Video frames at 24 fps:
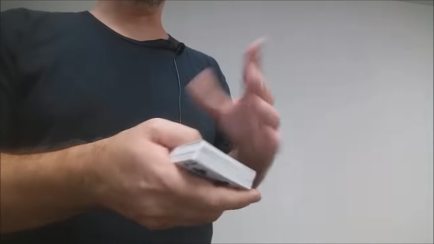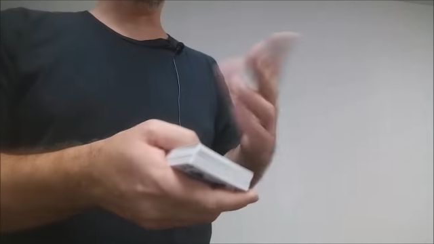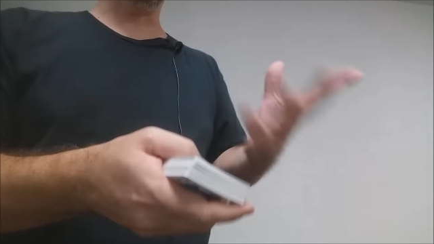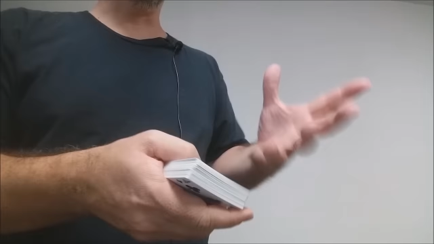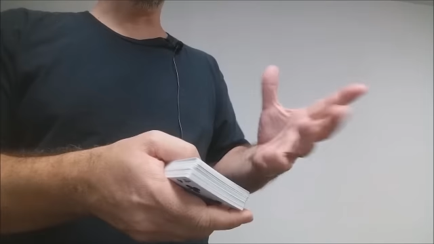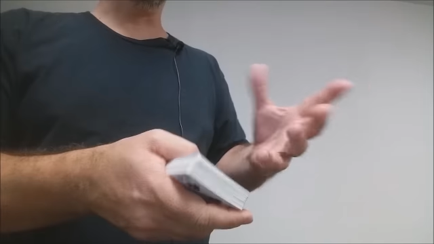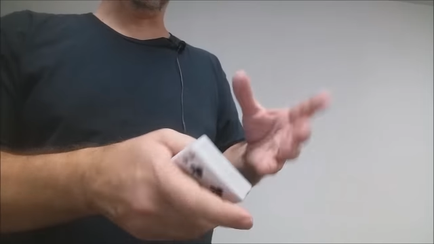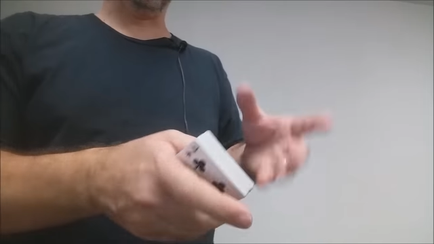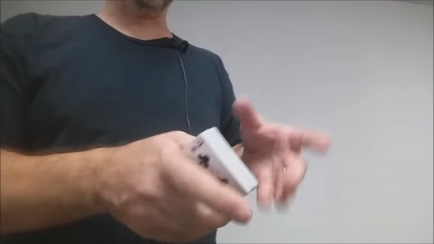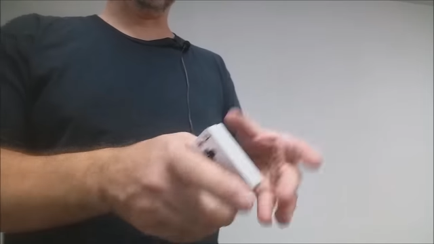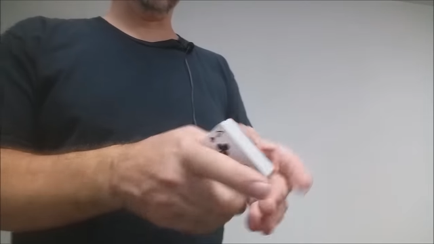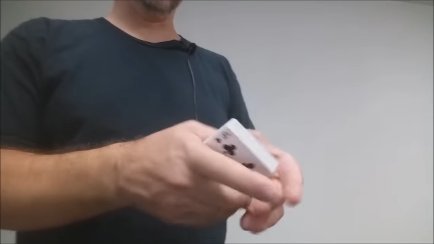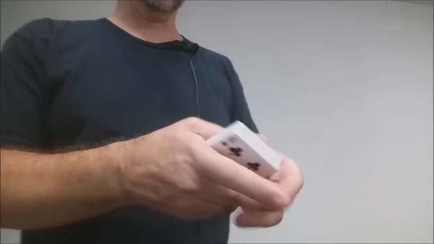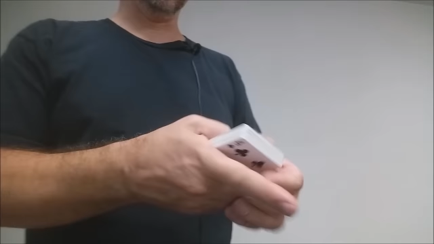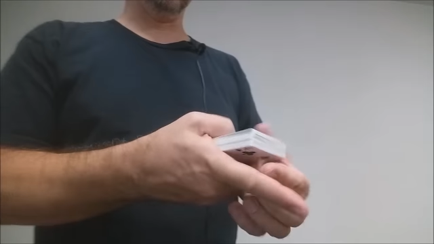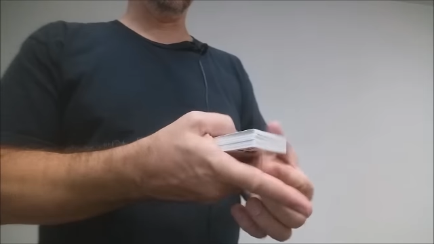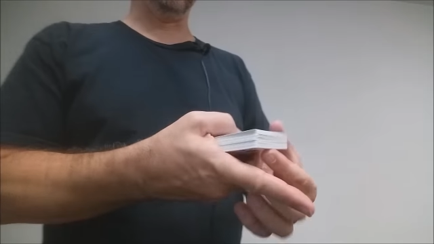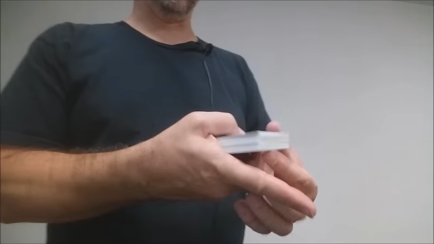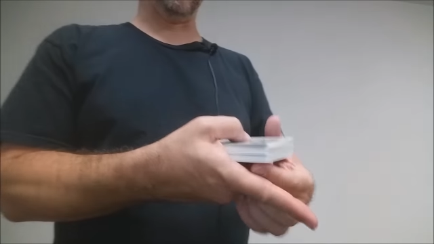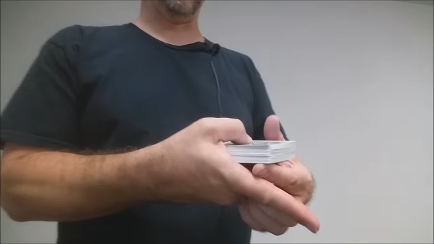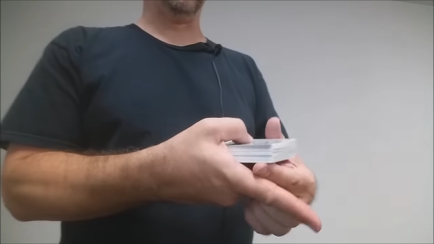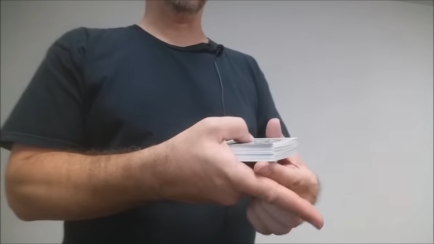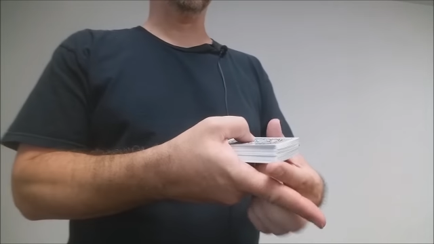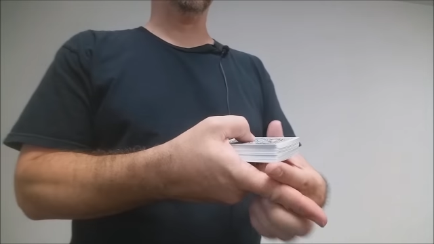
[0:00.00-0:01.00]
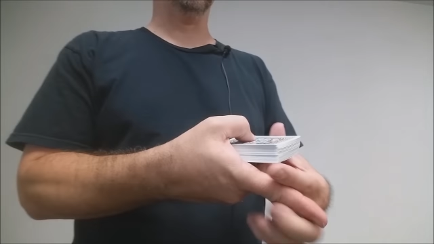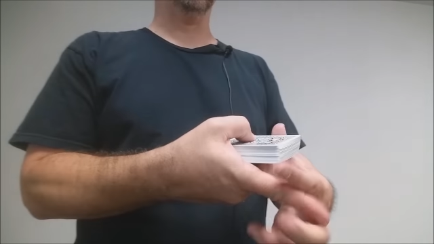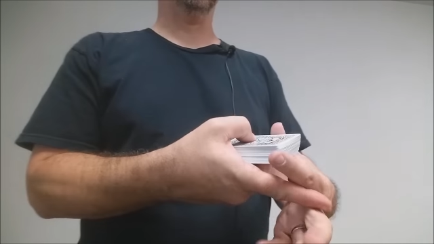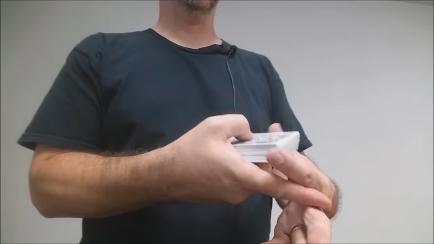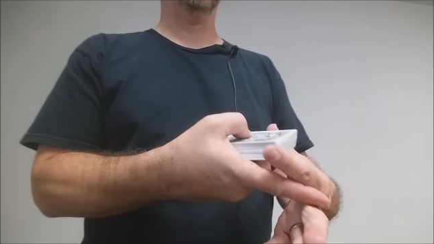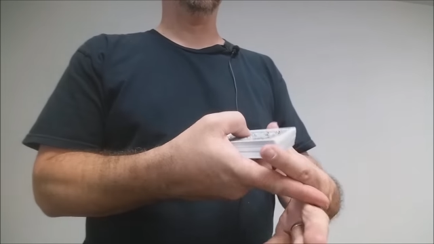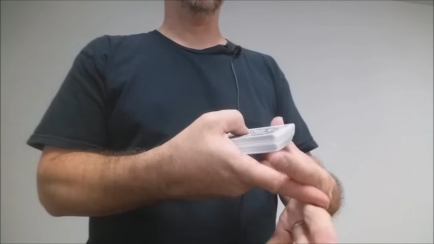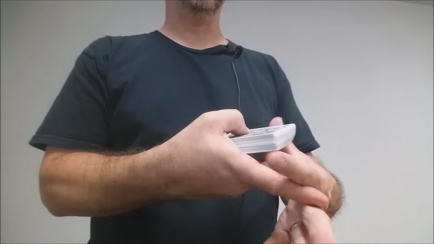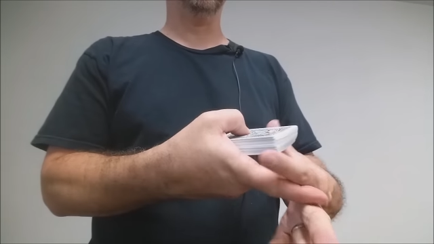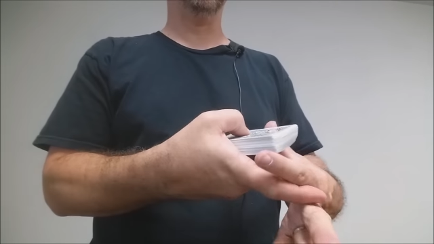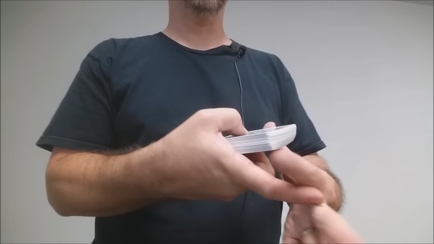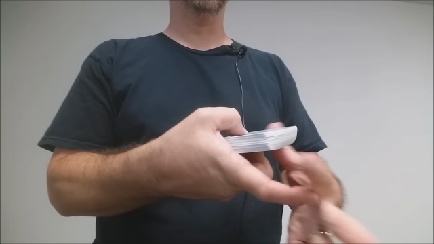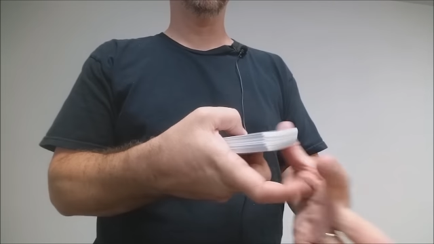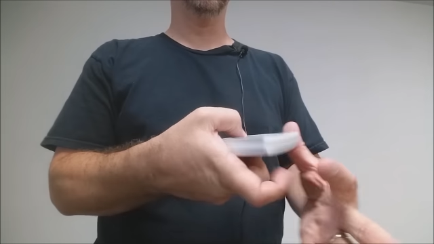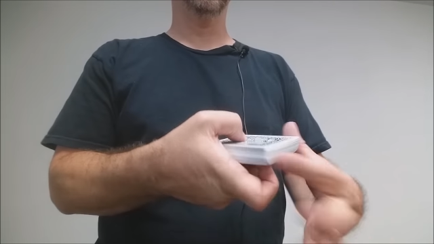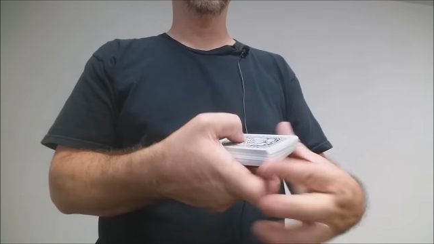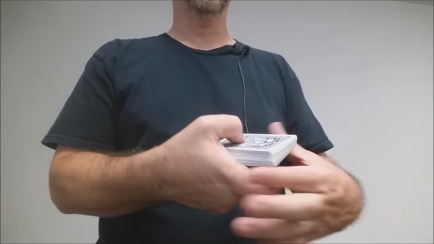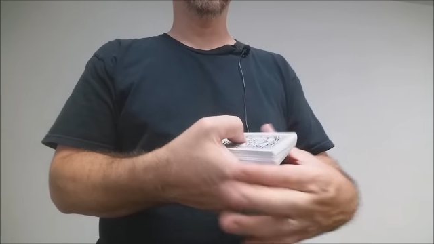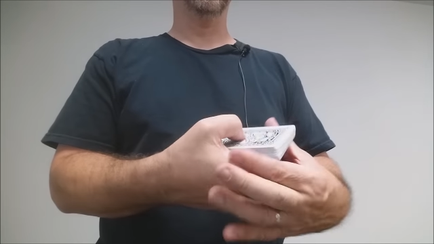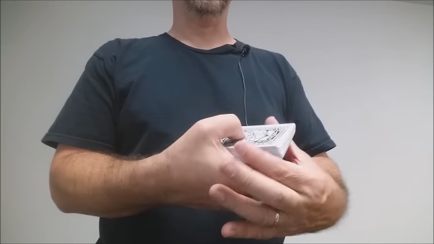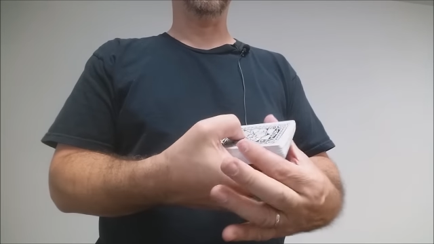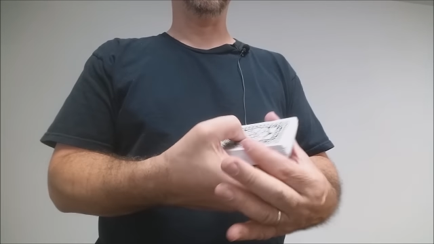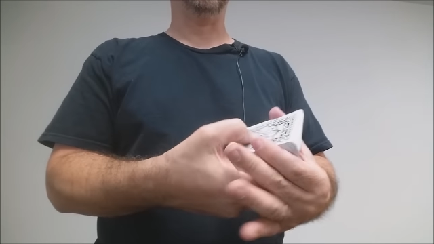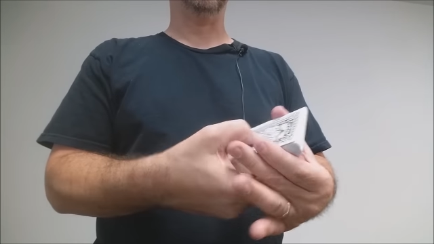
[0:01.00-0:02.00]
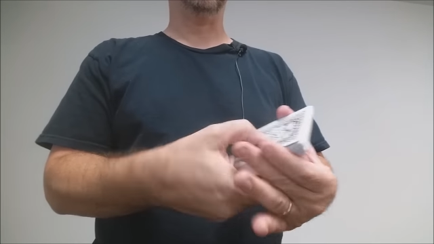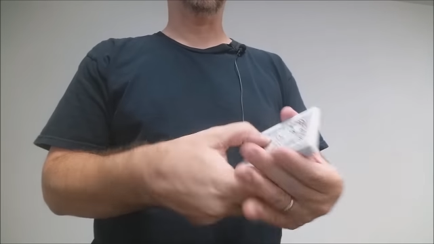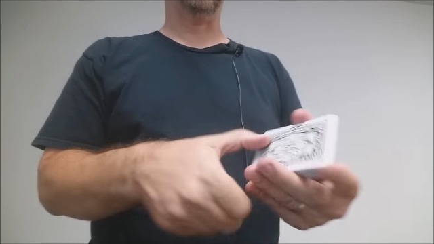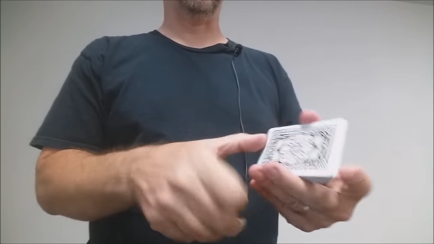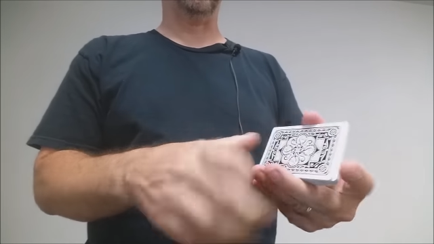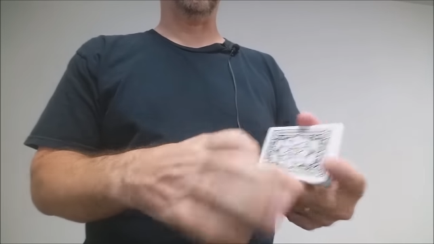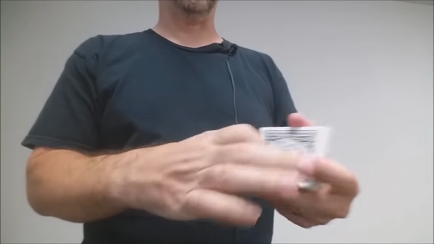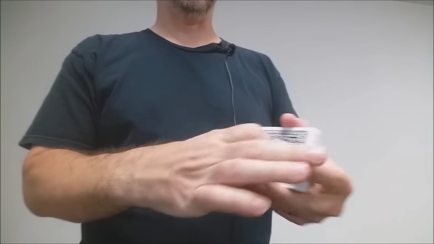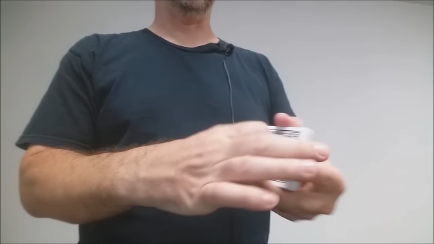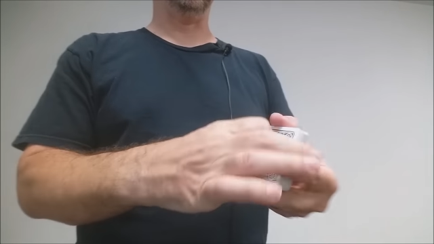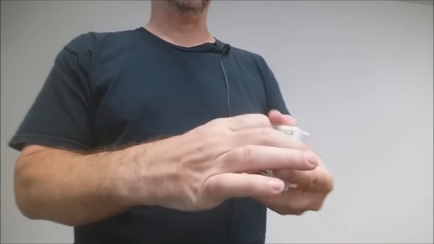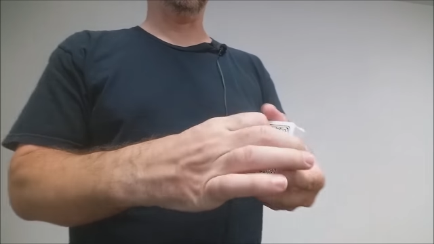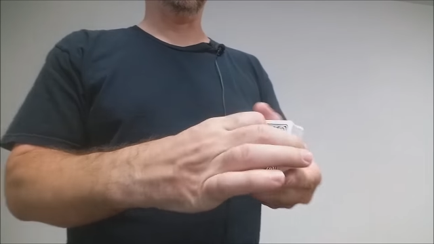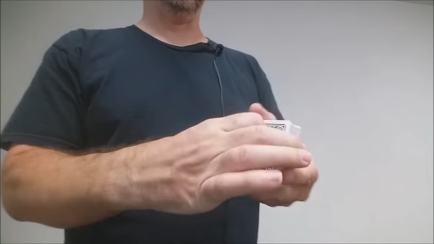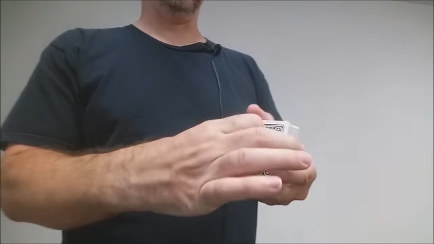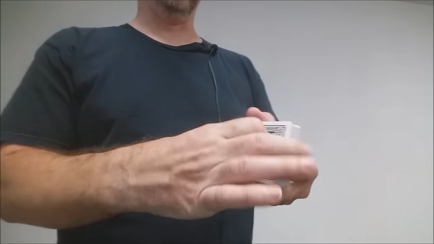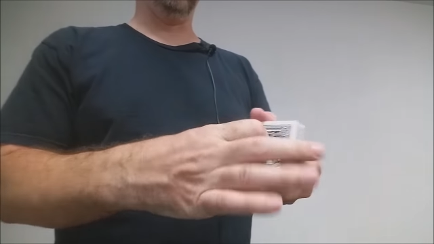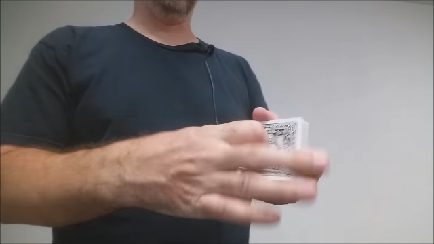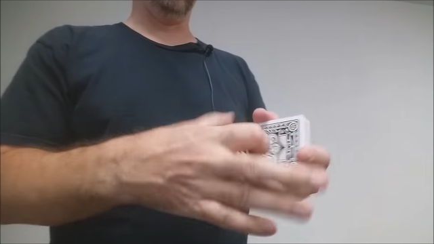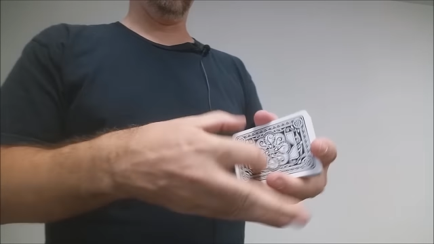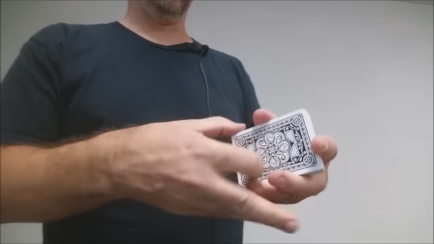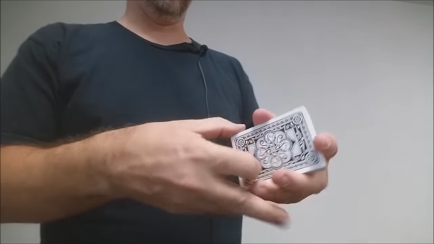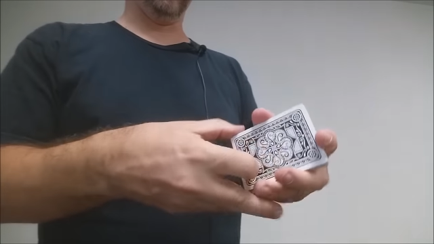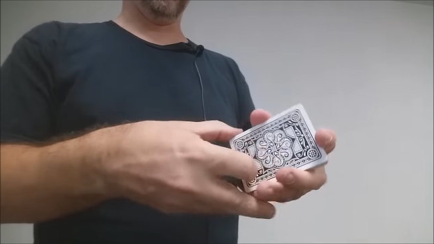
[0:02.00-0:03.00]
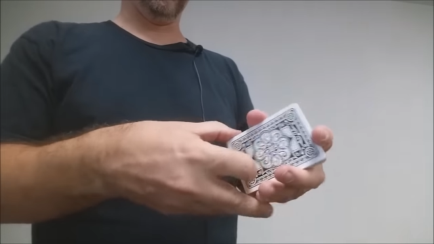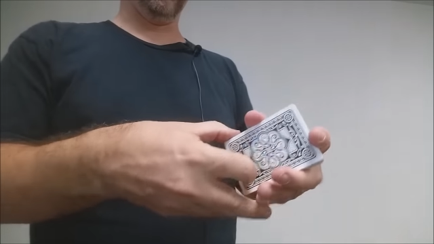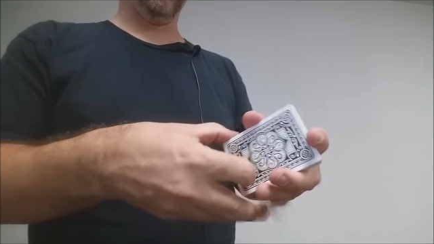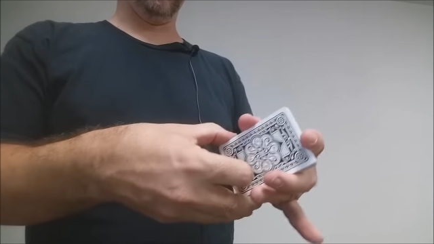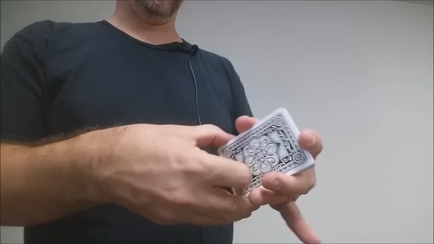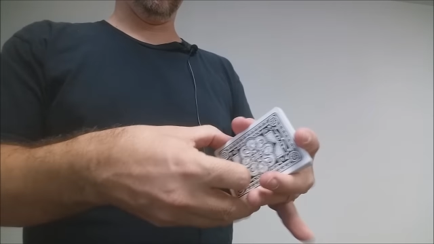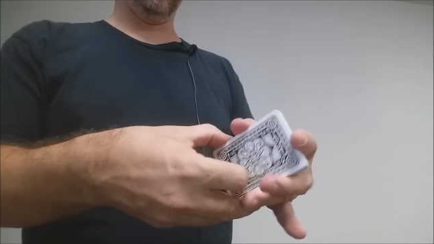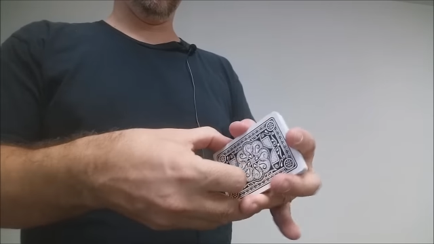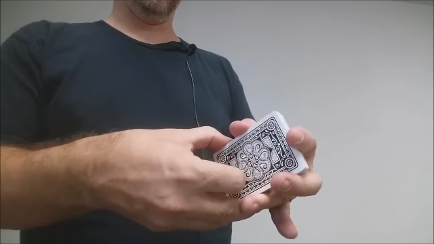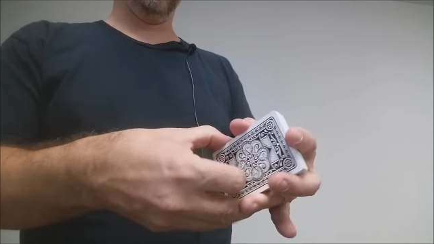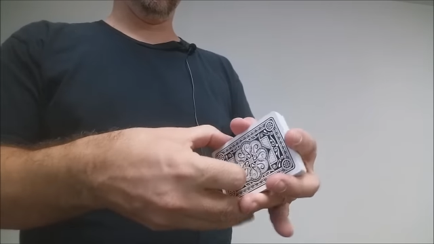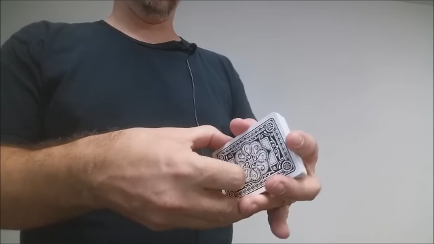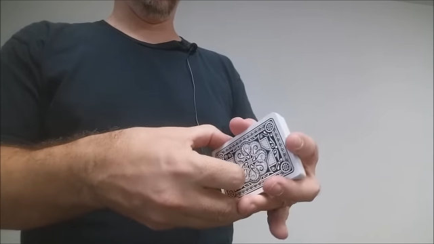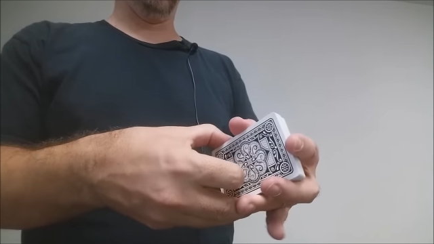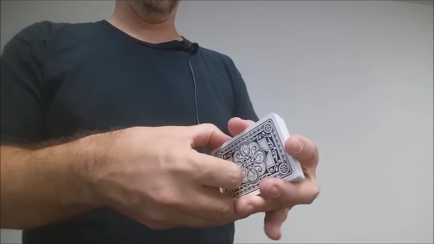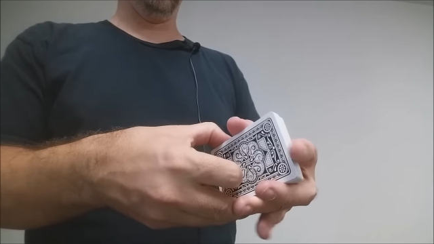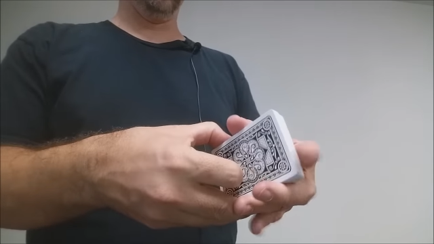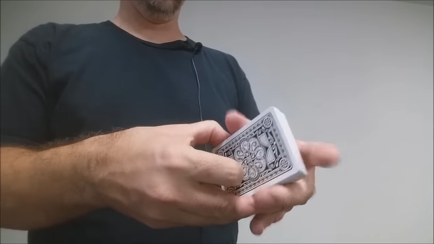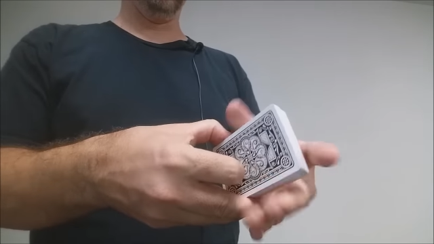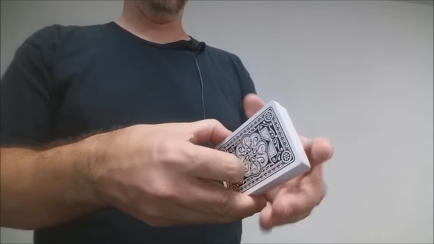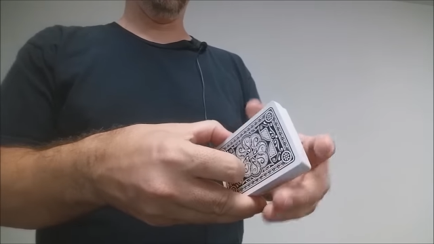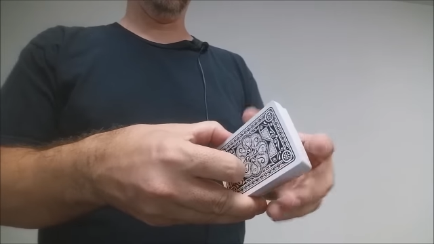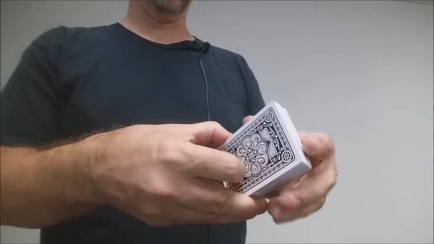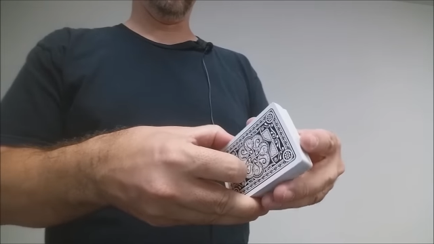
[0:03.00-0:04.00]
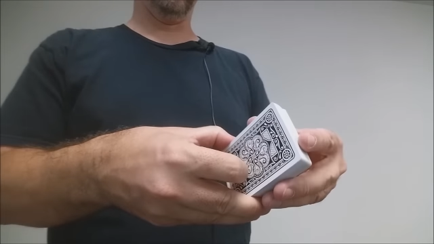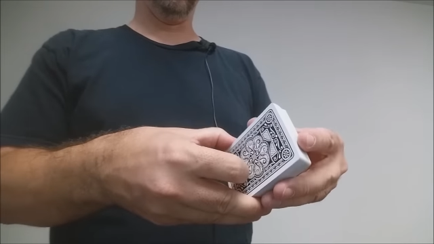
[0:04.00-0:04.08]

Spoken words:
(no speaker visible)